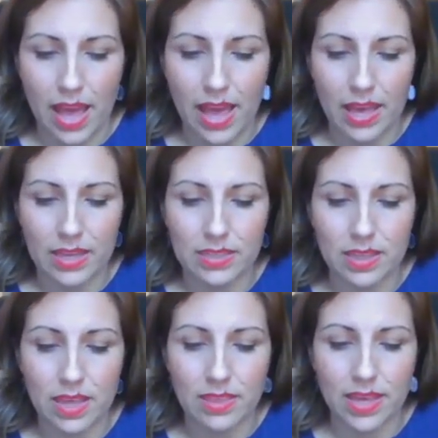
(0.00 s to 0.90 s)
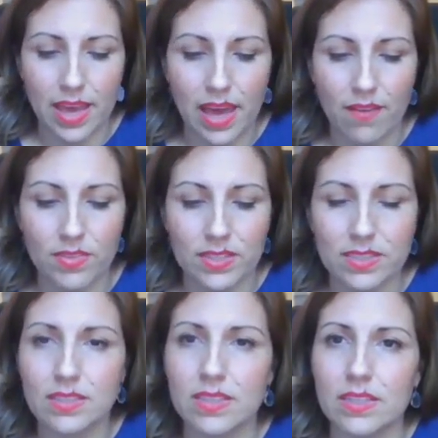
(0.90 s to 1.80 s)
and that they have
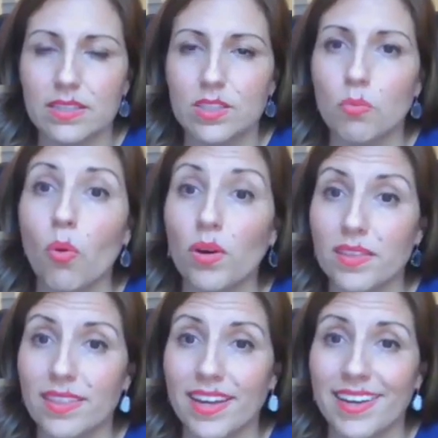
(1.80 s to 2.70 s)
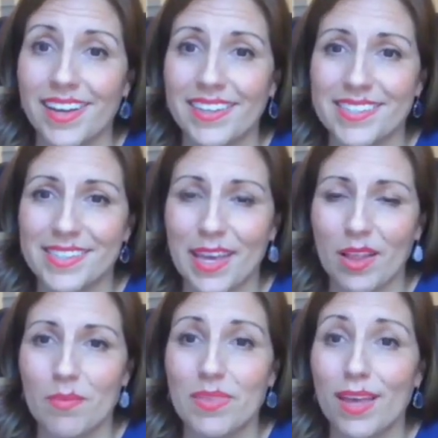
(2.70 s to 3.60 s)
the support that they need to
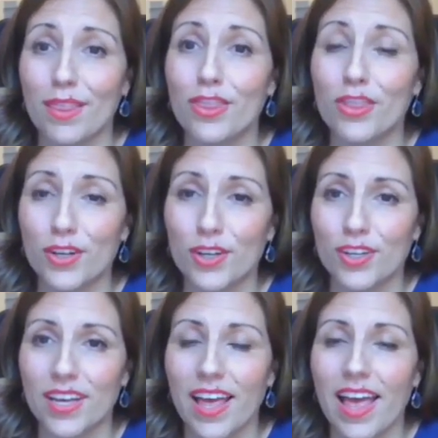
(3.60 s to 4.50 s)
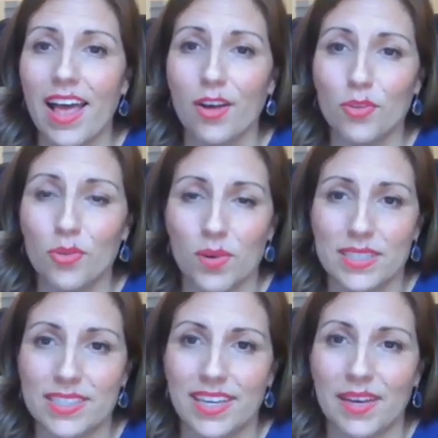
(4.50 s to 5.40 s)
scale up that third Health
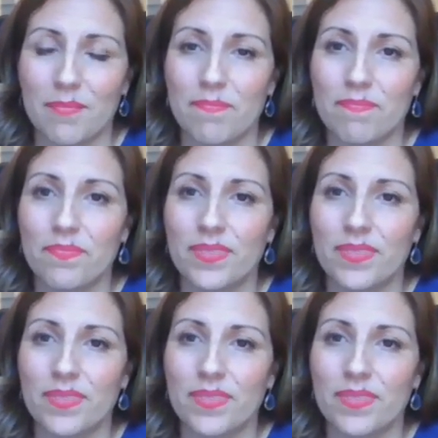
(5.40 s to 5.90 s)
One team.